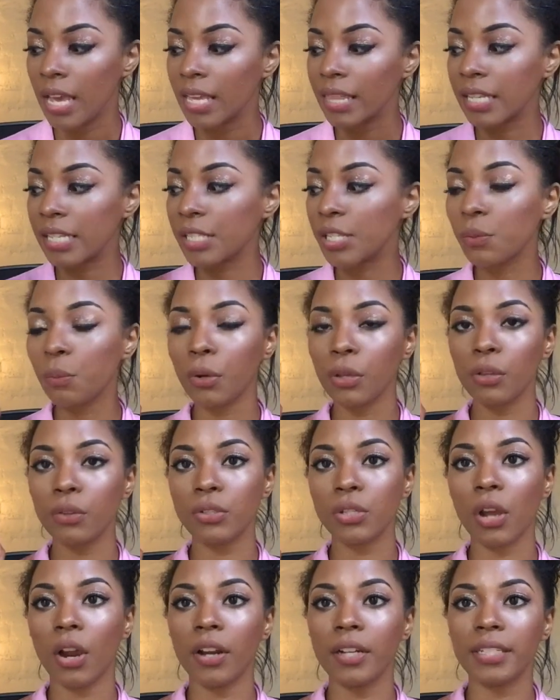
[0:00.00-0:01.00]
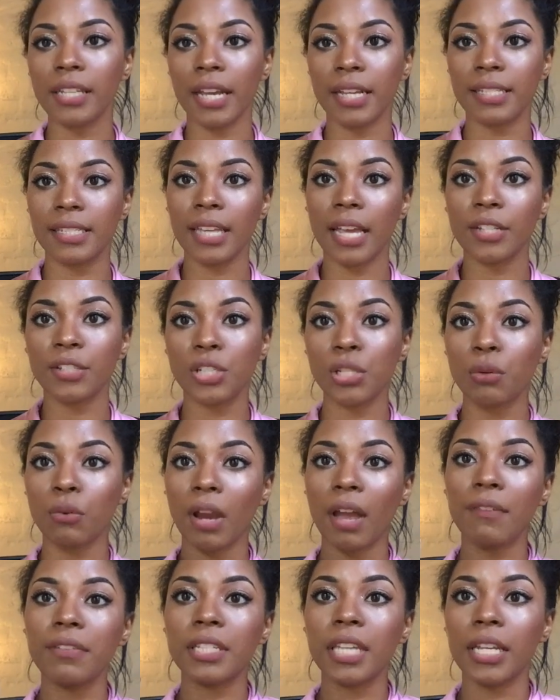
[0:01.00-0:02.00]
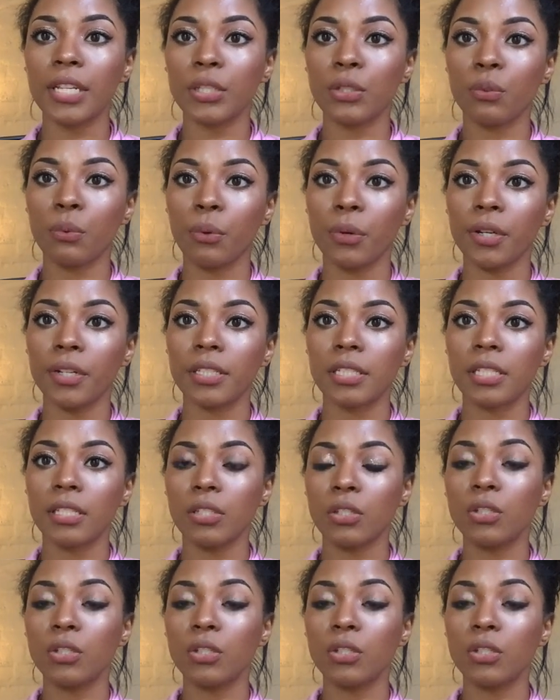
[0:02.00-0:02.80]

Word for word: This is one of those card decks that just gravitated towards,